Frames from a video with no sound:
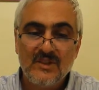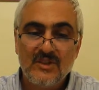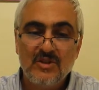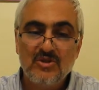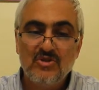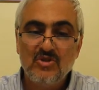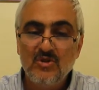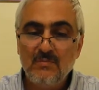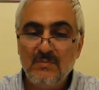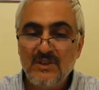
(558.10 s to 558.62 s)
You
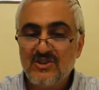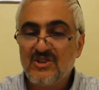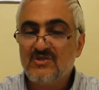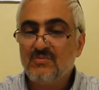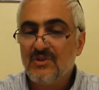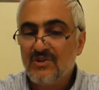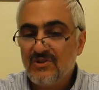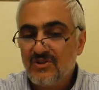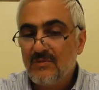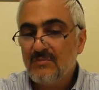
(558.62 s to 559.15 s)
should do business
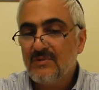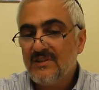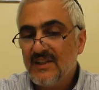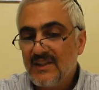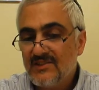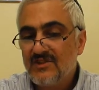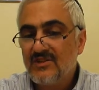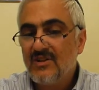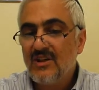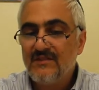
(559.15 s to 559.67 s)
with someone
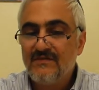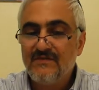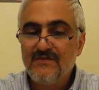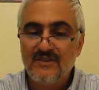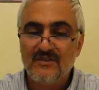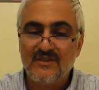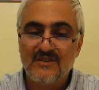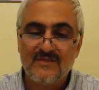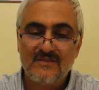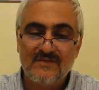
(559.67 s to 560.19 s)
that's
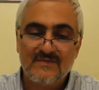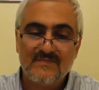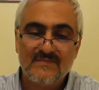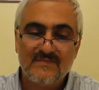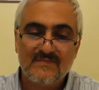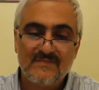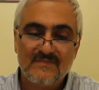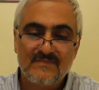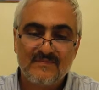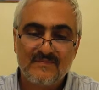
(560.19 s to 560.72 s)
God-fearing.
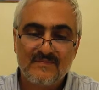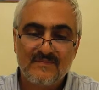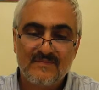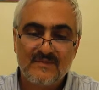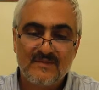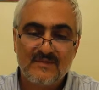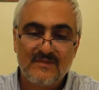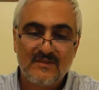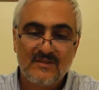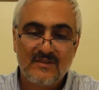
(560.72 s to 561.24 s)

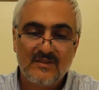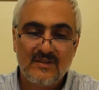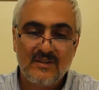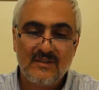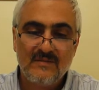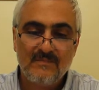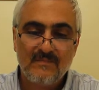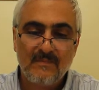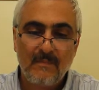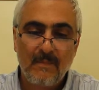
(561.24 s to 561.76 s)

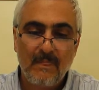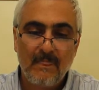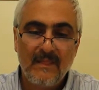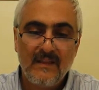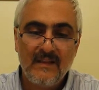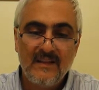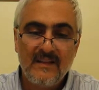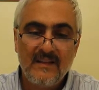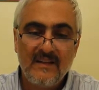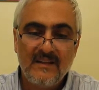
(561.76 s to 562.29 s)
Okay.
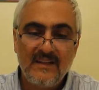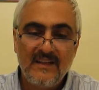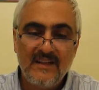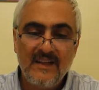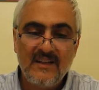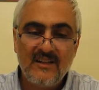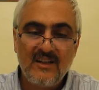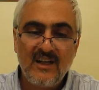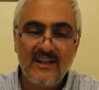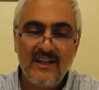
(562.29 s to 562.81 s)

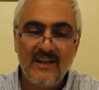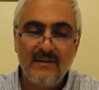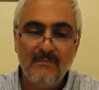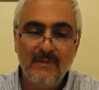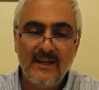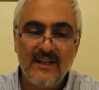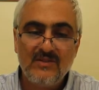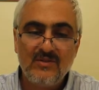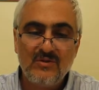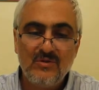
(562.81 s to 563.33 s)
Ki ikar
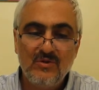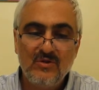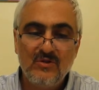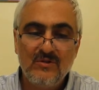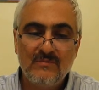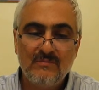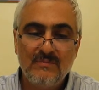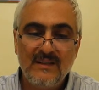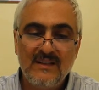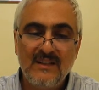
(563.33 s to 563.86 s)
ha'emet
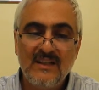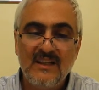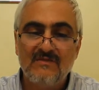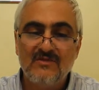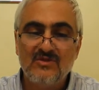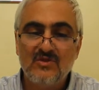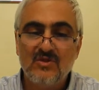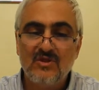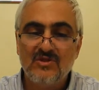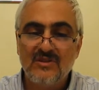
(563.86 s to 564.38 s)
hu
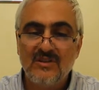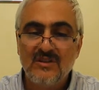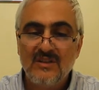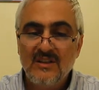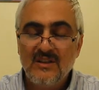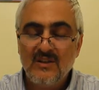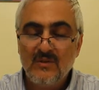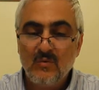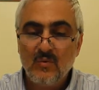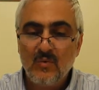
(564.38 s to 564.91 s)
balev, because
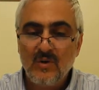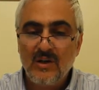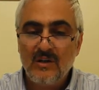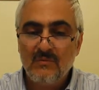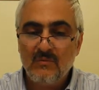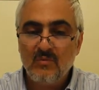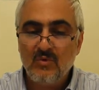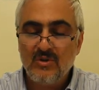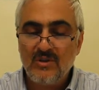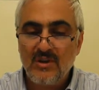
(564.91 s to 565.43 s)

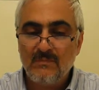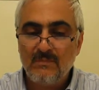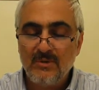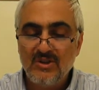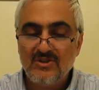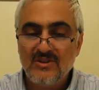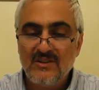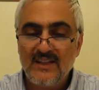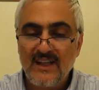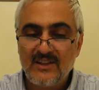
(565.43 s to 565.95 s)
a
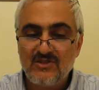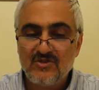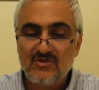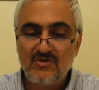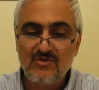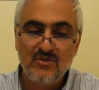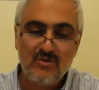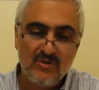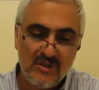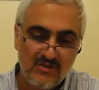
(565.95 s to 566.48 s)
person that's
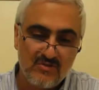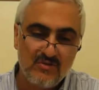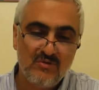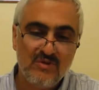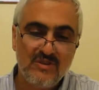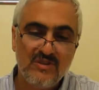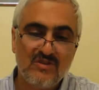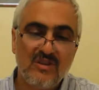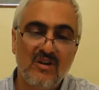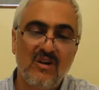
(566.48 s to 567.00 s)
true is
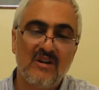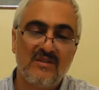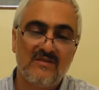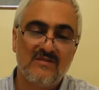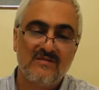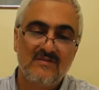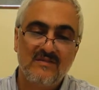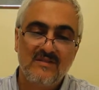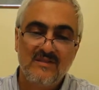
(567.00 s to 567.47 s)
true in his heart.